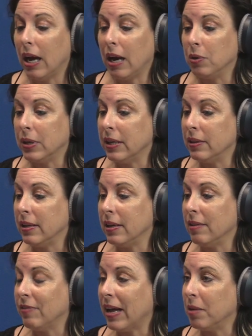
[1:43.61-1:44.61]
out in the
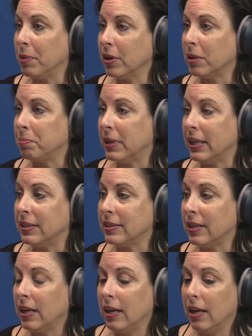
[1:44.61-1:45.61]
Nevada marketplace.